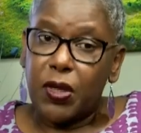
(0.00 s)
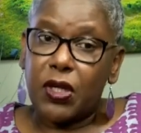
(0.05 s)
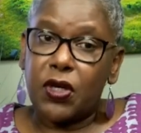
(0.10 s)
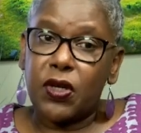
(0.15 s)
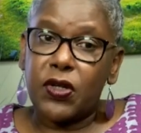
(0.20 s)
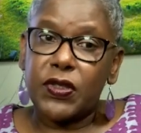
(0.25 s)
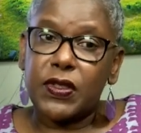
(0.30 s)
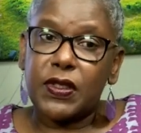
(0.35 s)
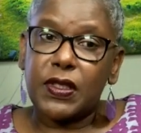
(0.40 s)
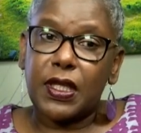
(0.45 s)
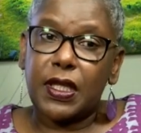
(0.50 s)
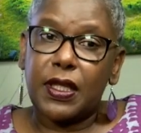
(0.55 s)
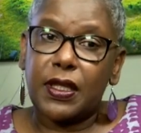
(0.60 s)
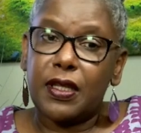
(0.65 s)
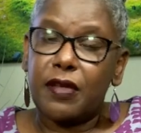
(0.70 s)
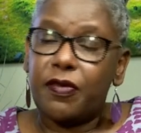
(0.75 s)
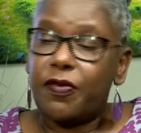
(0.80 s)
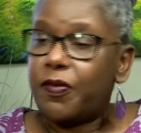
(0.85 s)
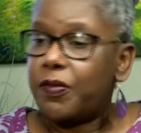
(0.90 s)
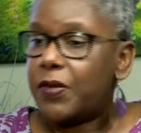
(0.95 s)
Because
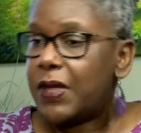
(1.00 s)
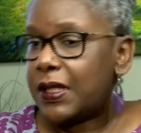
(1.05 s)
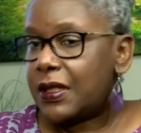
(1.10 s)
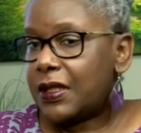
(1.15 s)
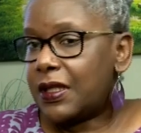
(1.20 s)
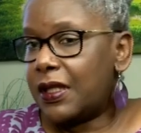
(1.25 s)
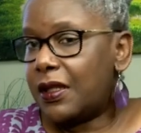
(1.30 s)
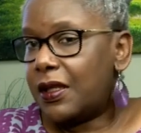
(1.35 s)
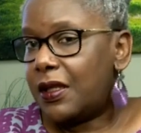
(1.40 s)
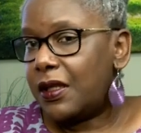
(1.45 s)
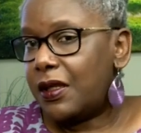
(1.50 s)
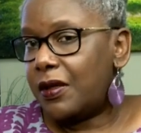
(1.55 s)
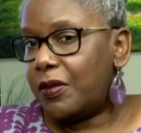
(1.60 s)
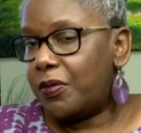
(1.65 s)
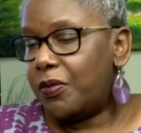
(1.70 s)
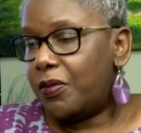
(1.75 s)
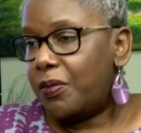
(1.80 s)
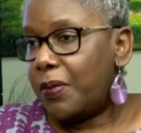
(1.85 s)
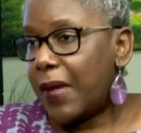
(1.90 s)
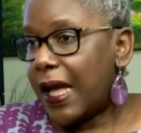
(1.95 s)
let's say
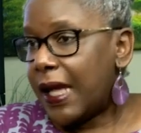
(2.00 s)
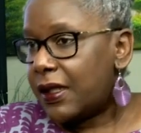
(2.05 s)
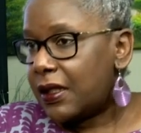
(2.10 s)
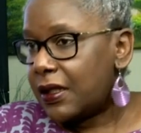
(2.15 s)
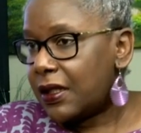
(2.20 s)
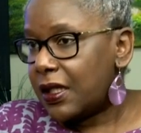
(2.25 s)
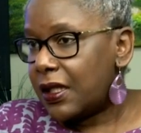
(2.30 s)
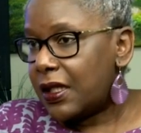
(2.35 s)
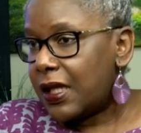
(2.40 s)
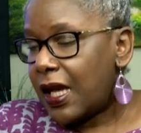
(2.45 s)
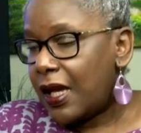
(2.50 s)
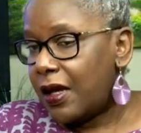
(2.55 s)
the man